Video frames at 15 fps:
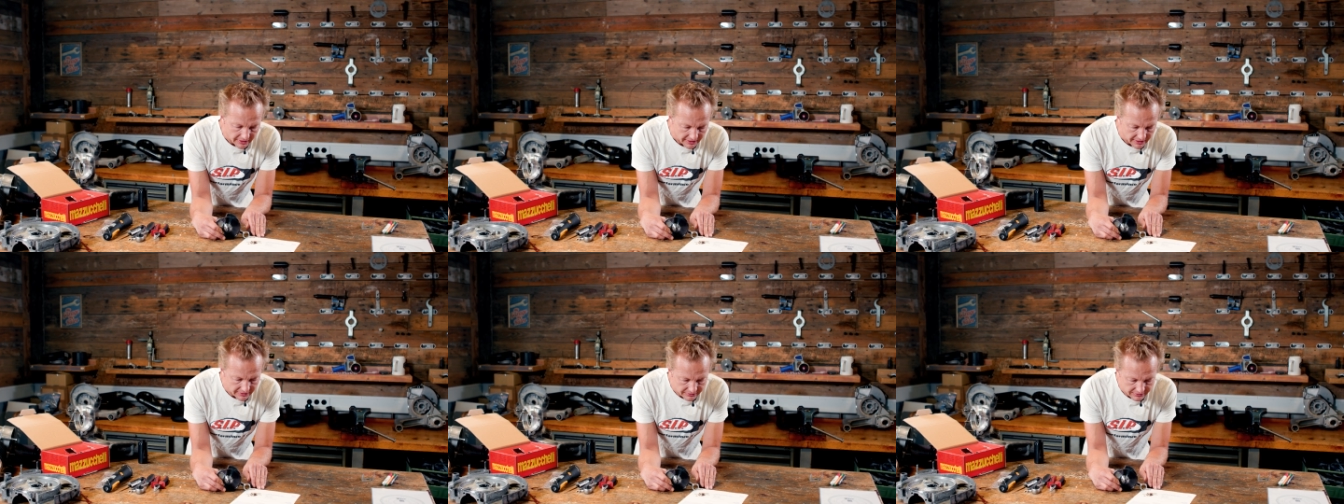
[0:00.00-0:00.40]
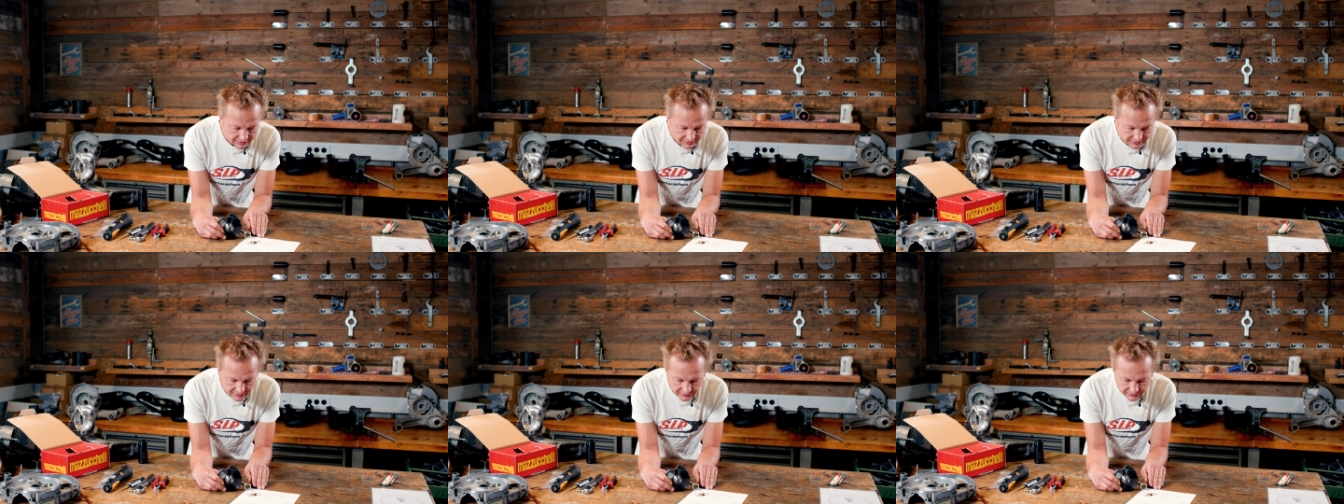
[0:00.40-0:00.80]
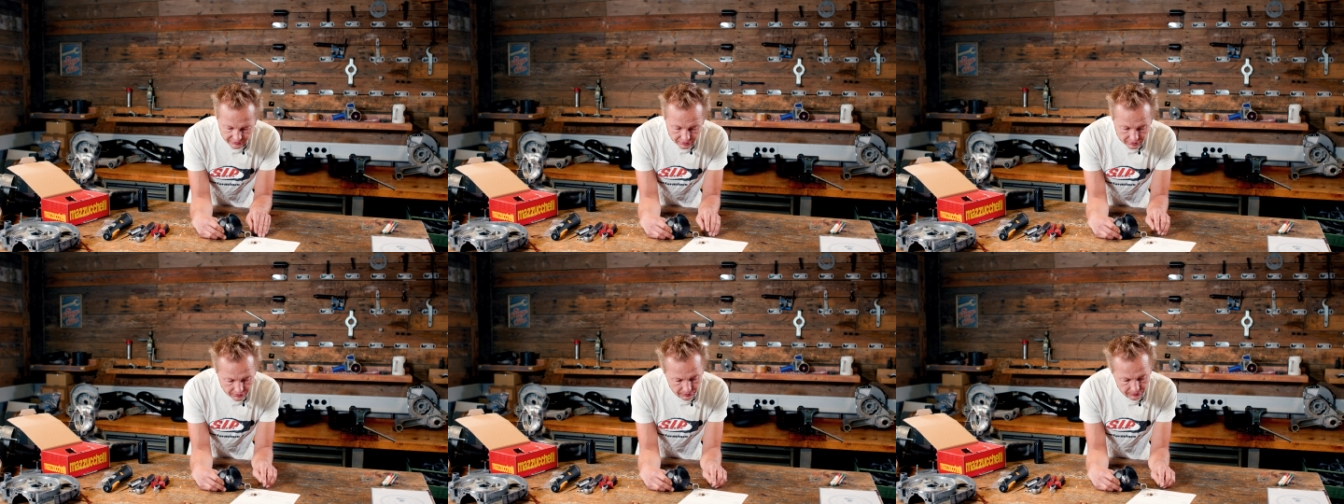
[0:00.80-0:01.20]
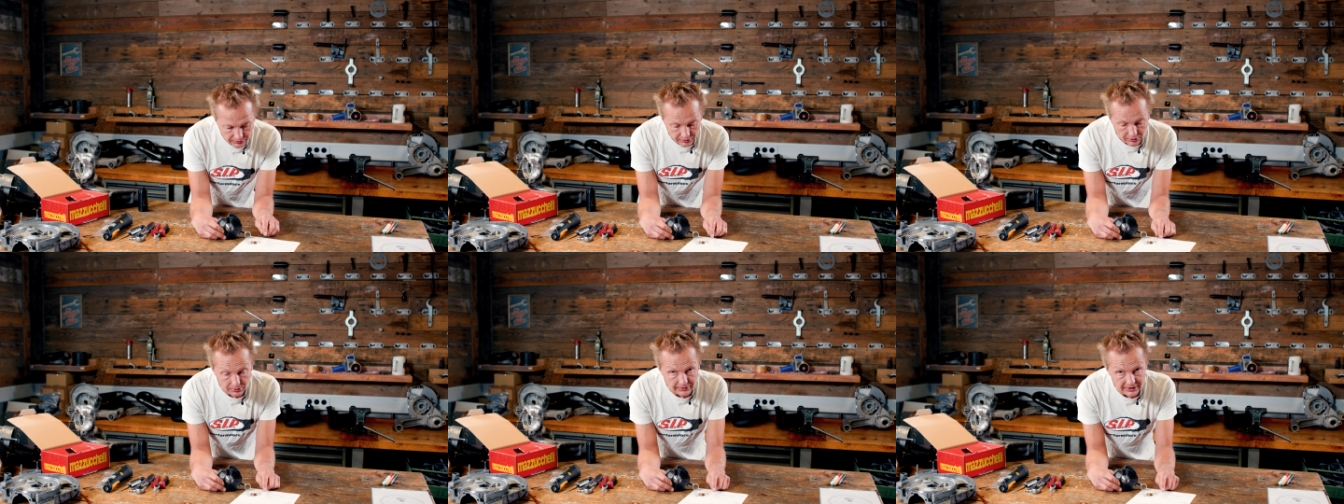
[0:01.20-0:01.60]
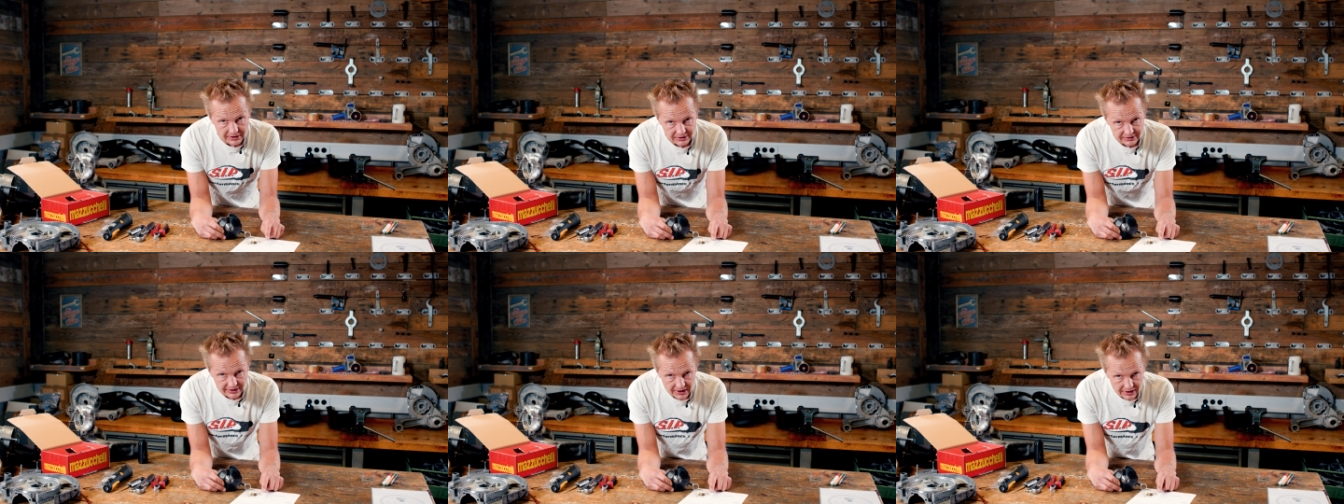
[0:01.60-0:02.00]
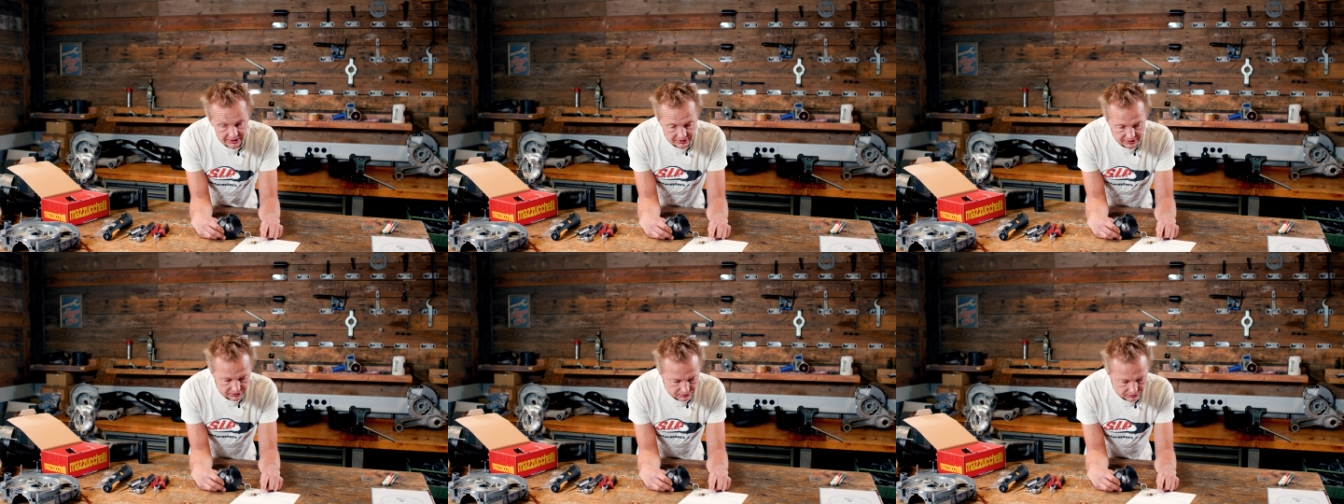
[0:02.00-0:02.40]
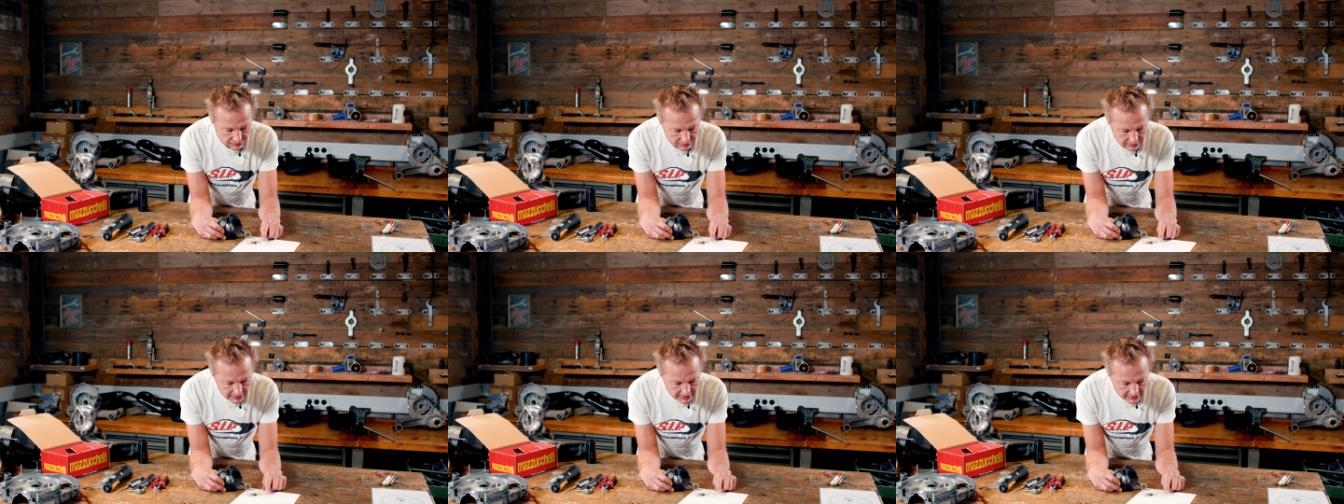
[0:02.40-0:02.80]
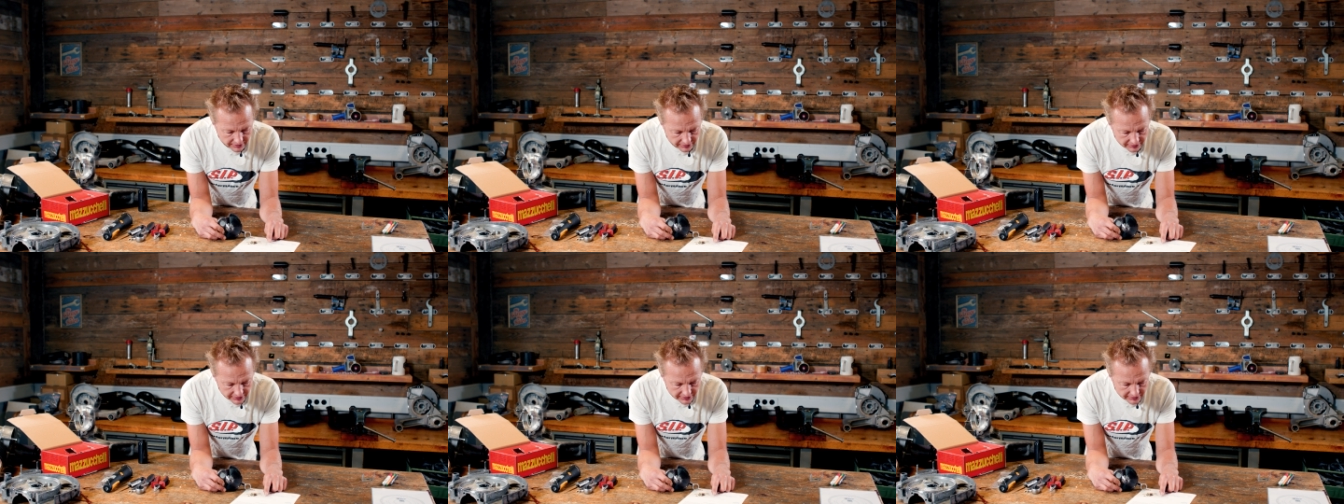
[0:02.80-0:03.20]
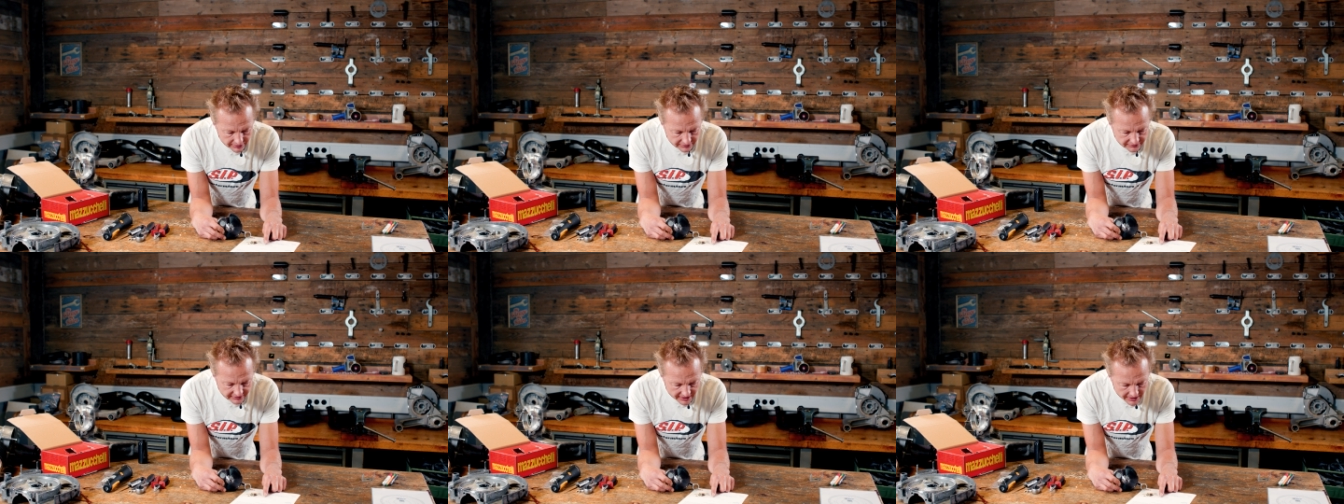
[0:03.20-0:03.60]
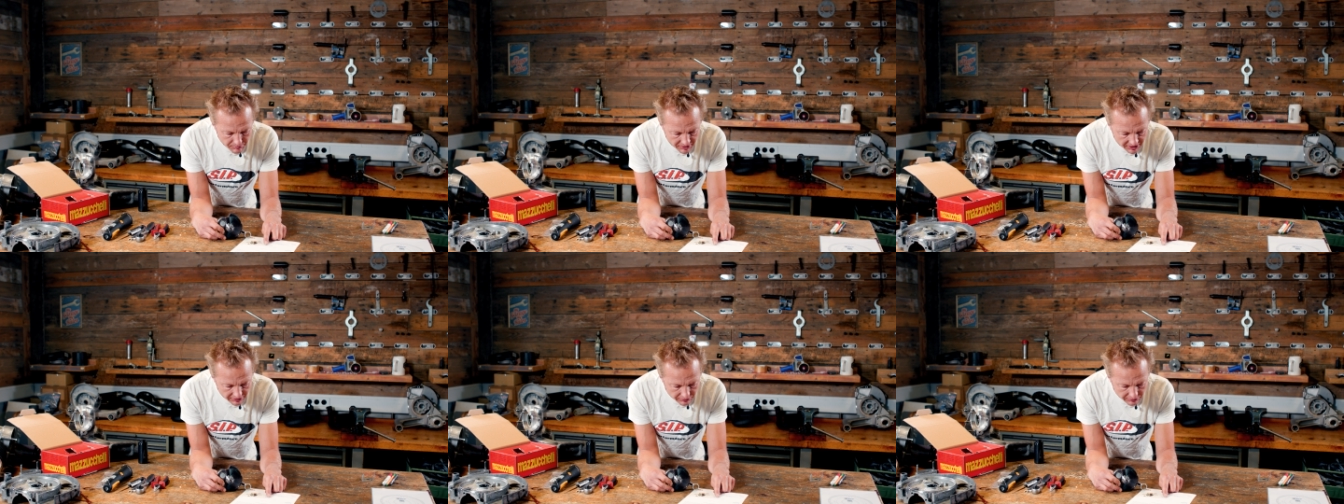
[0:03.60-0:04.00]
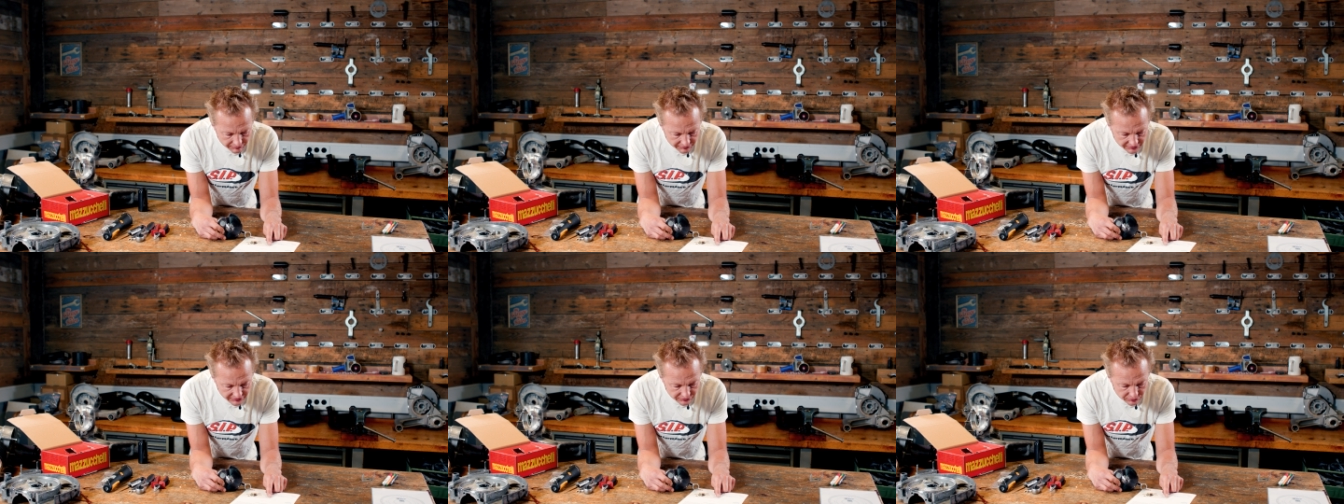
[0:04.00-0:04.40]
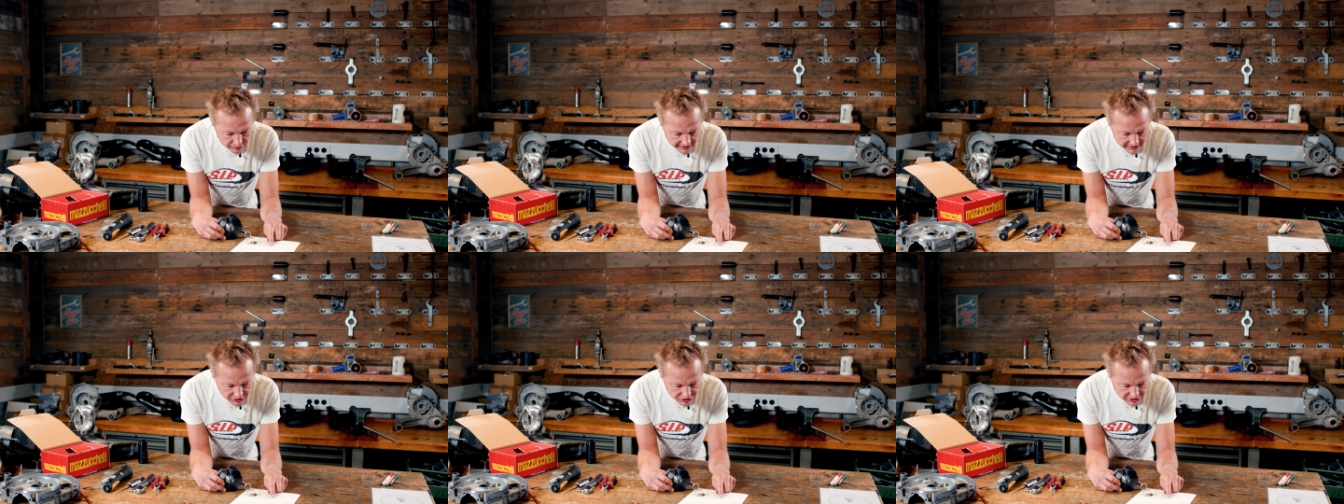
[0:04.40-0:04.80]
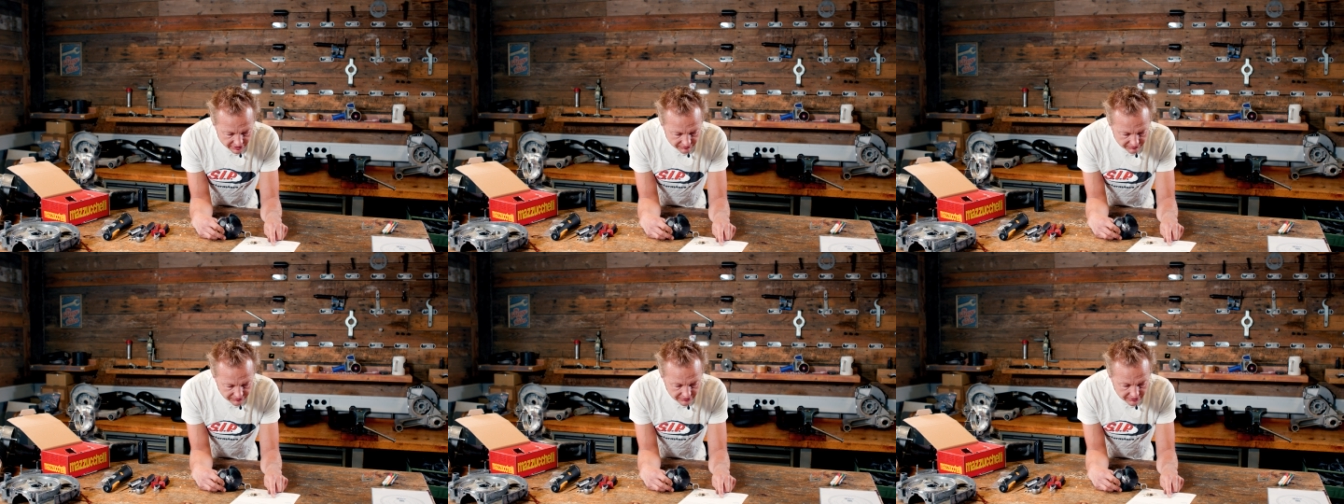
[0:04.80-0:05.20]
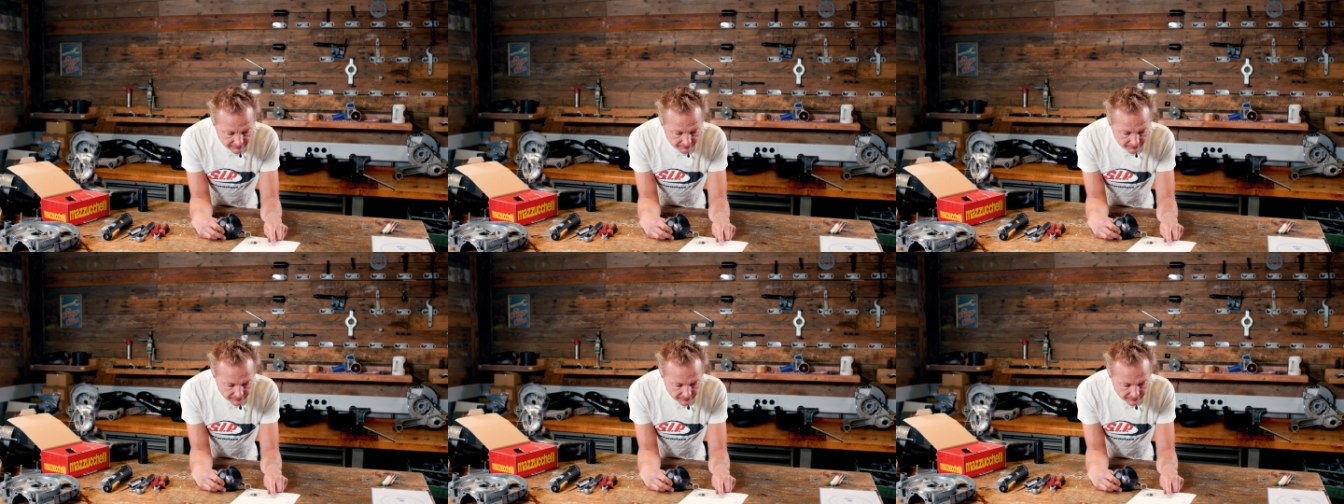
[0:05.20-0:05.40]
And it is al already telling you the timing of this crankshaft,